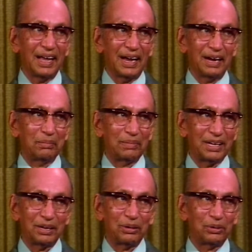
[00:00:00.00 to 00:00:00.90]
and
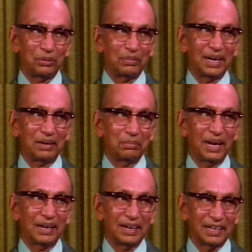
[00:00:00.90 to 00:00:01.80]
must know
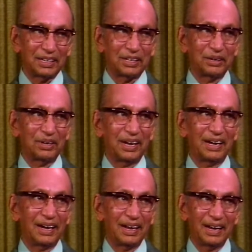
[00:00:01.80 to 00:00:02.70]
matrix theory
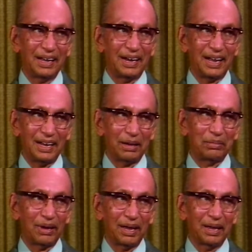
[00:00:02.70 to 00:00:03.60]
and linear
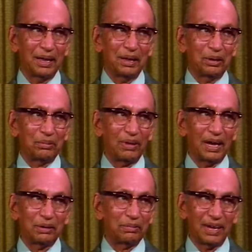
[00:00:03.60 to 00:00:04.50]
algebra
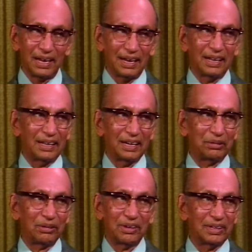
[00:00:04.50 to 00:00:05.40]
quite well. They
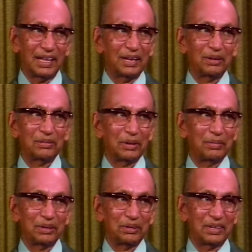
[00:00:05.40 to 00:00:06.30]
shouldn't think of
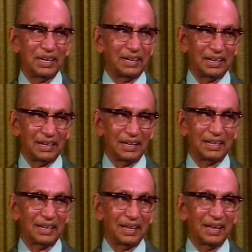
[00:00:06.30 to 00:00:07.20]
coming to
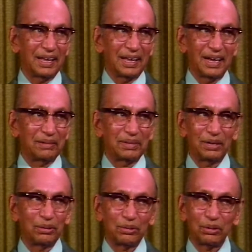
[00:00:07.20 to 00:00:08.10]
statistics if they
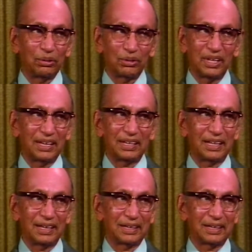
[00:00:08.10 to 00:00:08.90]
don't know these things.